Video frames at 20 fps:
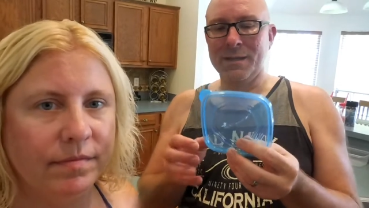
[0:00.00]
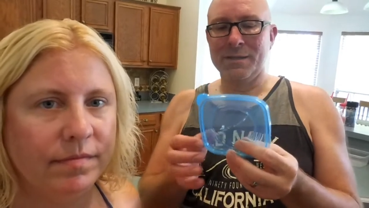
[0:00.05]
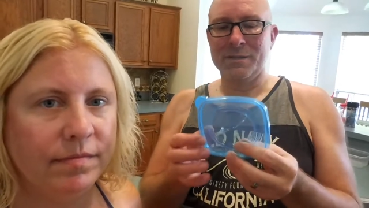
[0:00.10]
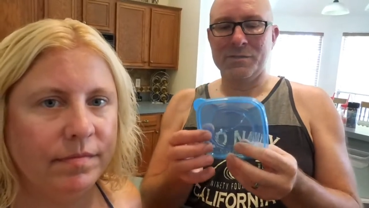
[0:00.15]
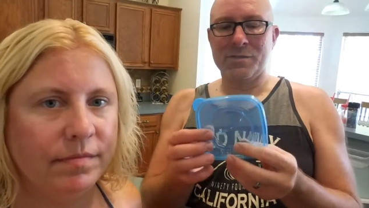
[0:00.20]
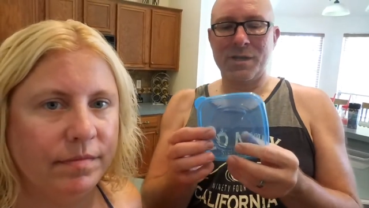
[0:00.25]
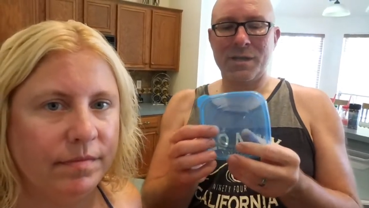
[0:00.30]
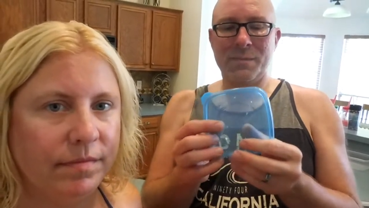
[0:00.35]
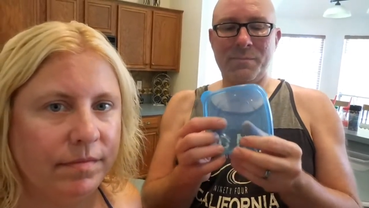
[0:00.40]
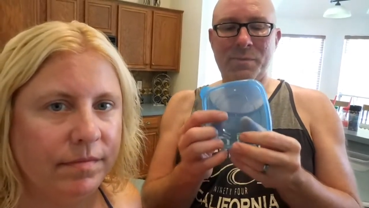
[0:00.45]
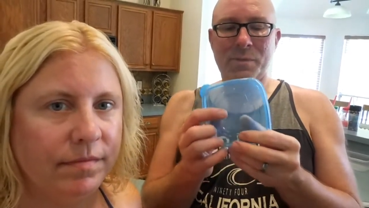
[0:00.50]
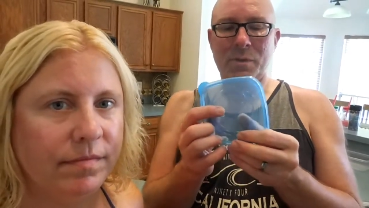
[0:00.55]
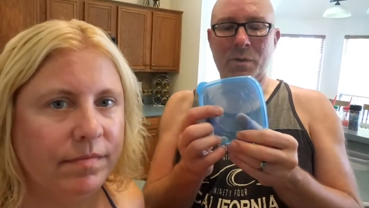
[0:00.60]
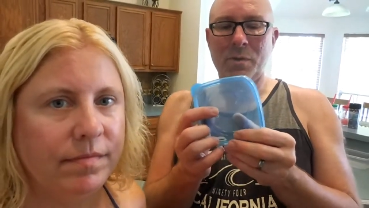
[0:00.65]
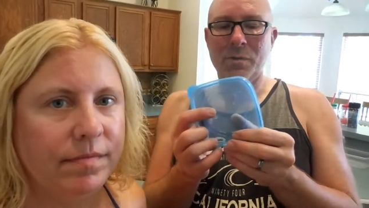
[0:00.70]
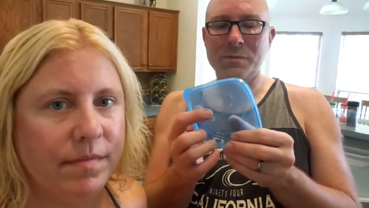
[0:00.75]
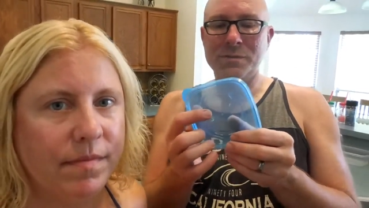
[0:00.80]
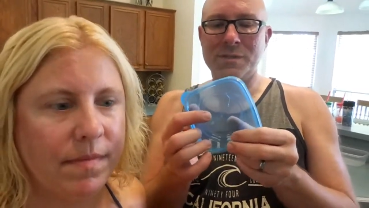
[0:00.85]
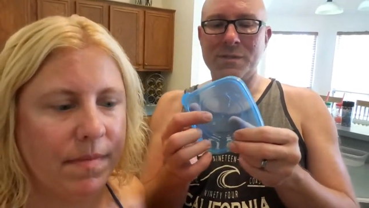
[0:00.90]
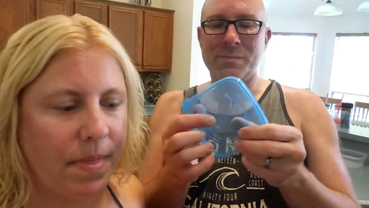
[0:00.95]
Speaker 1: trying to put
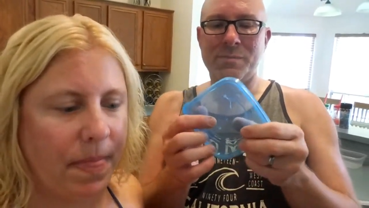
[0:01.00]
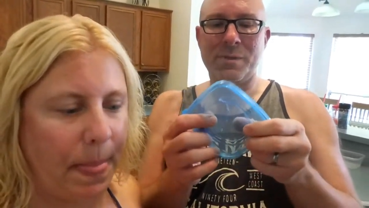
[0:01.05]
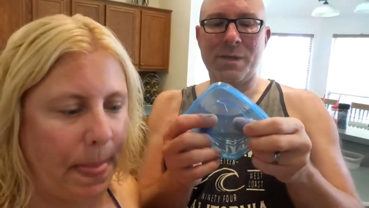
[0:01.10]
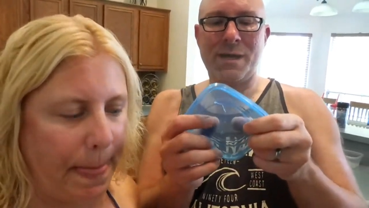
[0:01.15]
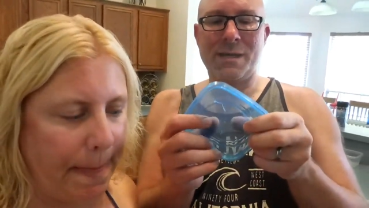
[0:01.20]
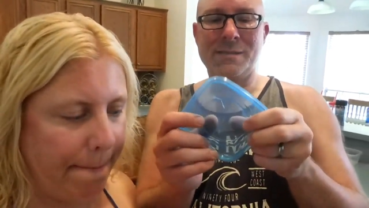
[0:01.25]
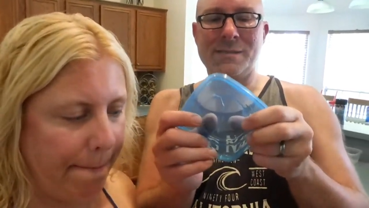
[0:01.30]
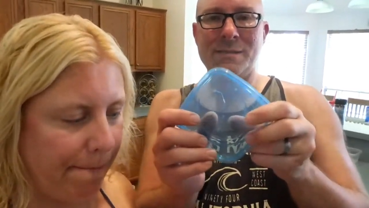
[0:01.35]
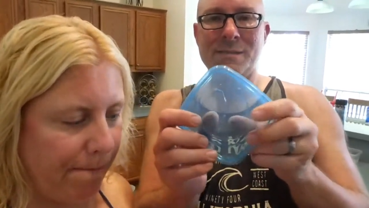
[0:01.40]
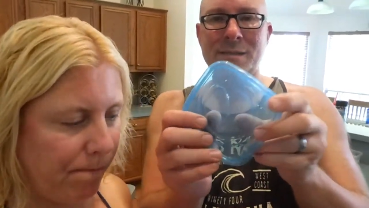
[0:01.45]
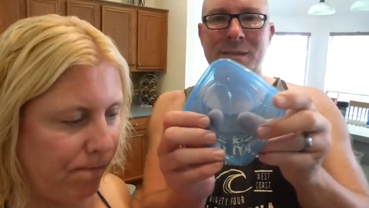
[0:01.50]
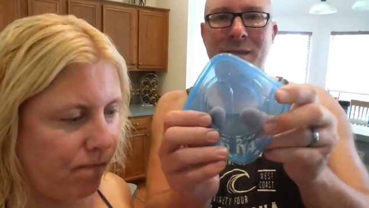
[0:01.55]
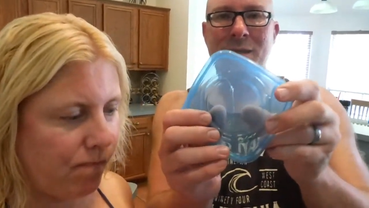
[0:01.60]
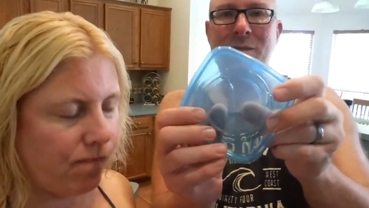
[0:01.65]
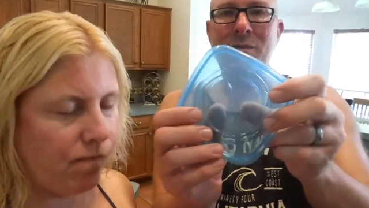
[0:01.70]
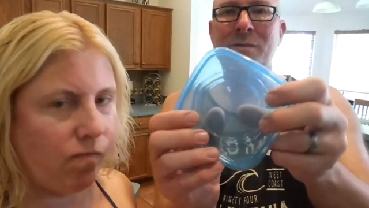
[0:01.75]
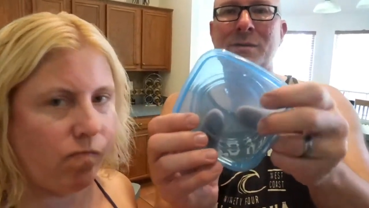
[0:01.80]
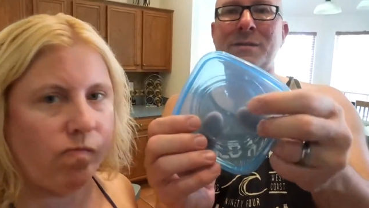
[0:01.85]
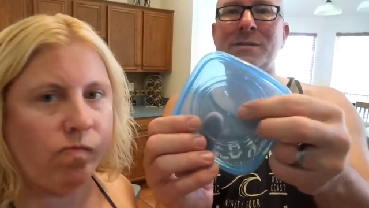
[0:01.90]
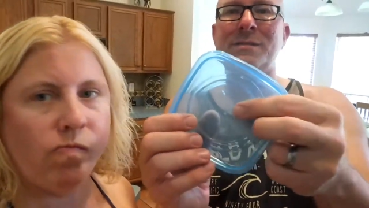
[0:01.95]
holes in the plastic,
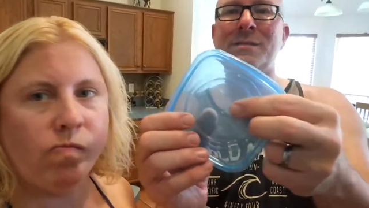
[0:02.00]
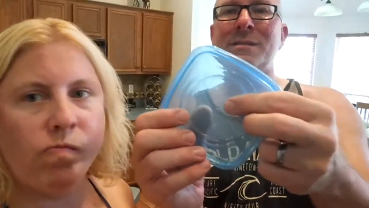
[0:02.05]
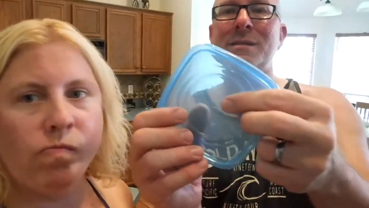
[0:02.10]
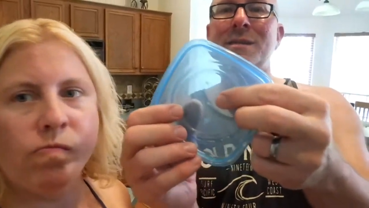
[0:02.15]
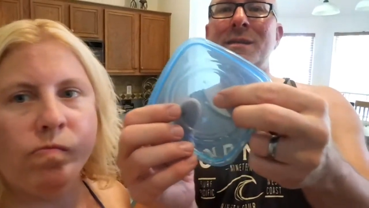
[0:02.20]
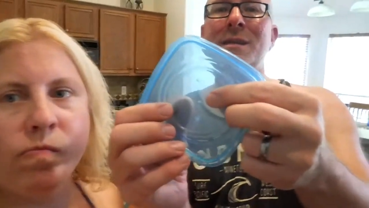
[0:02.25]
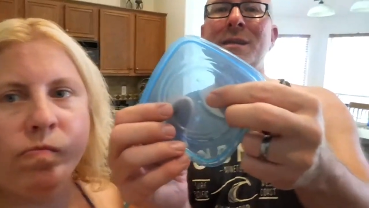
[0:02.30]
you can see